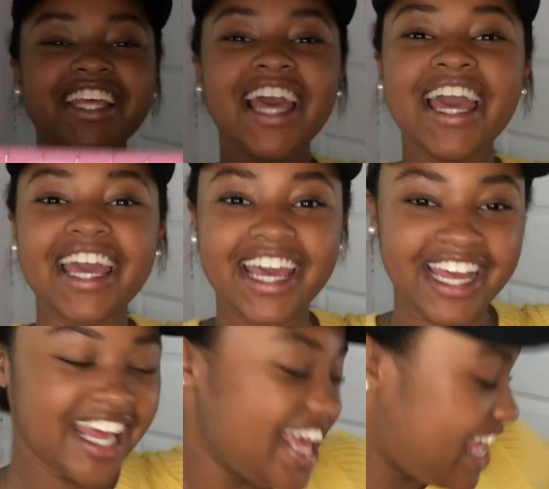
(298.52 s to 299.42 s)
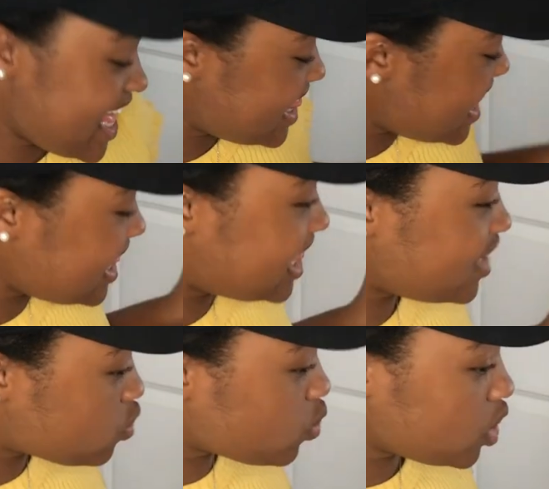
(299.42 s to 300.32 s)
Yay. And then
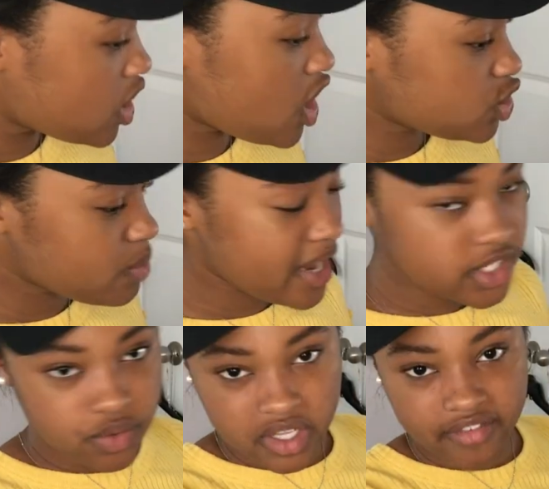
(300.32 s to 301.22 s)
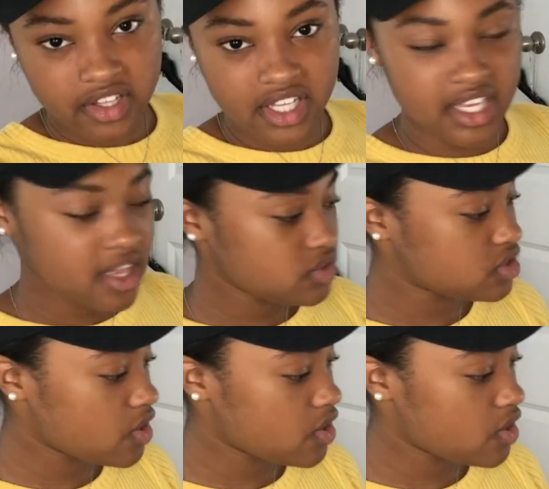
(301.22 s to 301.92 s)
this ruler also matches with everything else,